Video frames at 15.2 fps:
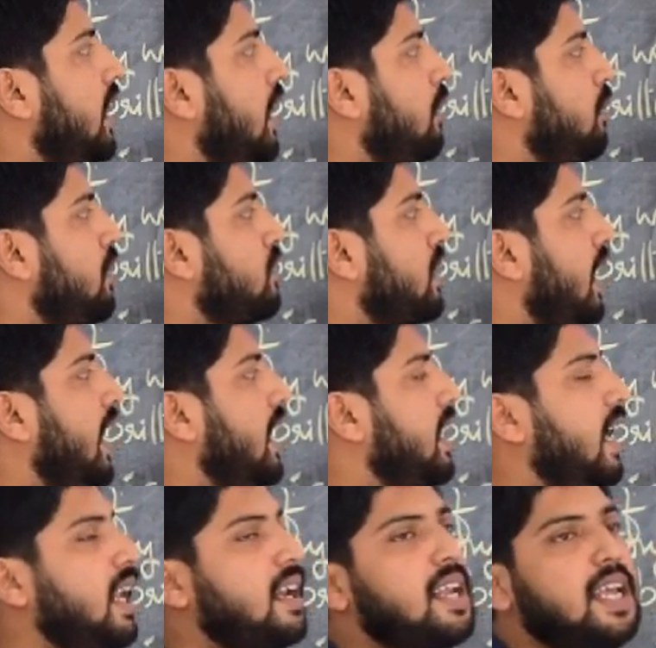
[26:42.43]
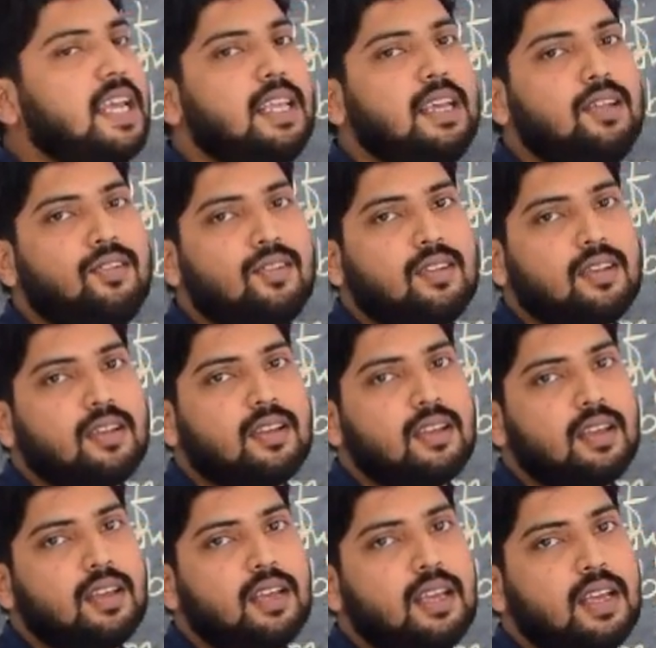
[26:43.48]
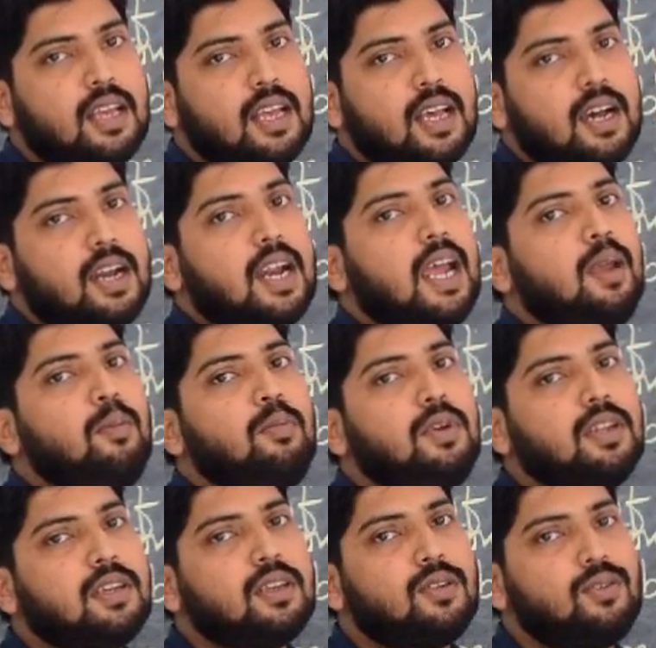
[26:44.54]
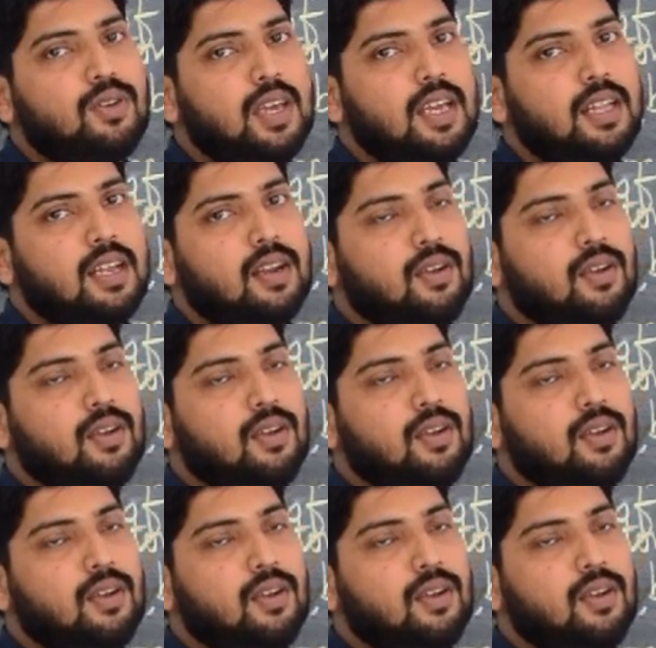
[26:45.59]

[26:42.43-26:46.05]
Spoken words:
That means cage and page is rhymed together.